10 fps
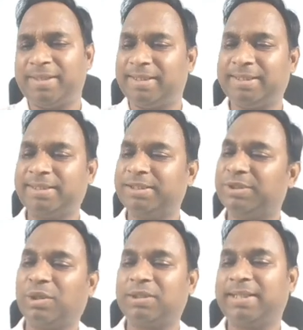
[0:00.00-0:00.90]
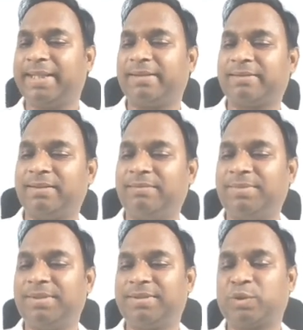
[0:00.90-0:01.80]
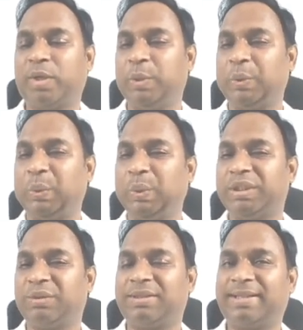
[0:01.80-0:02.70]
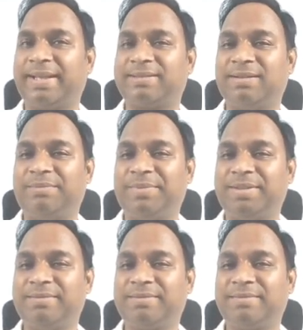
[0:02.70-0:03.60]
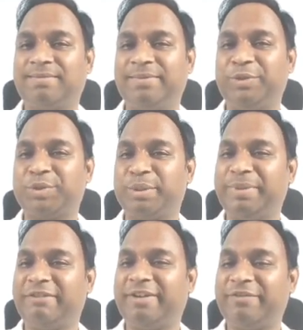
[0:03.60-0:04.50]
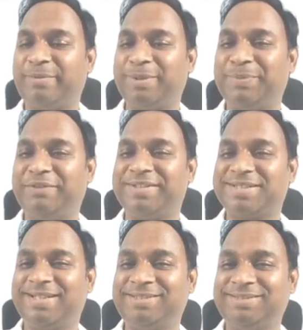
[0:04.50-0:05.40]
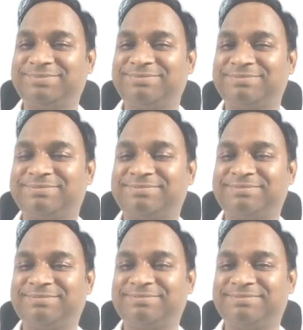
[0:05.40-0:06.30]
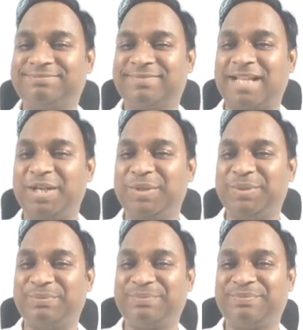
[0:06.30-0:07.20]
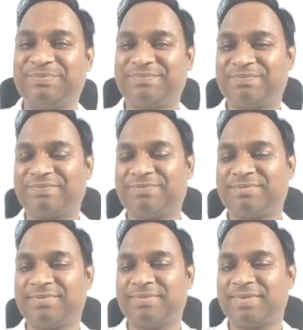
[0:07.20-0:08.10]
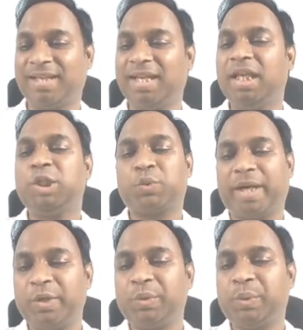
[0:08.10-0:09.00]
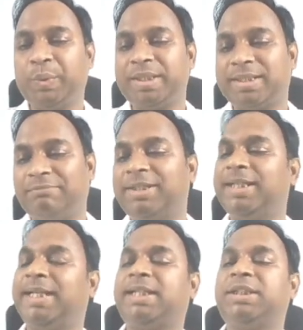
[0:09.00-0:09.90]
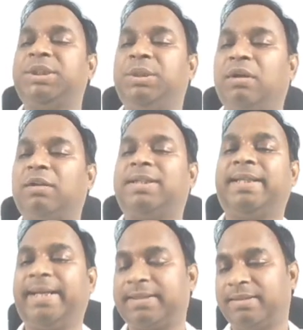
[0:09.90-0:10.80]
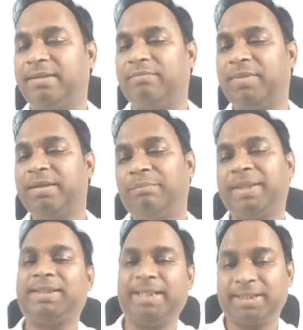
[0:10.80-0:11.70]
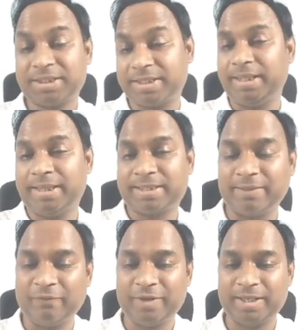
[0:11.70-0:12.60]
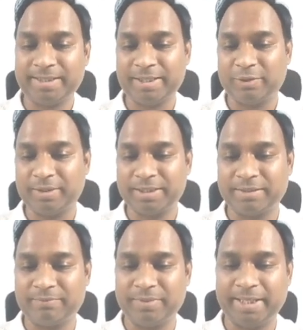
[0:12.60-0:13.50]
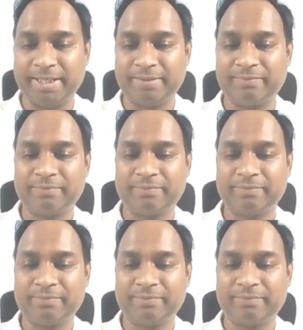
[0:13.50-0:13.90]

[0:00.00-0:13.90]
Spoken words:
that this is not a rational number. Square root 2 is not a rational number. You should be aware from the previous class. Are you? Square root 2 is something that is not a rational number, but that is still somewhere there on this number line.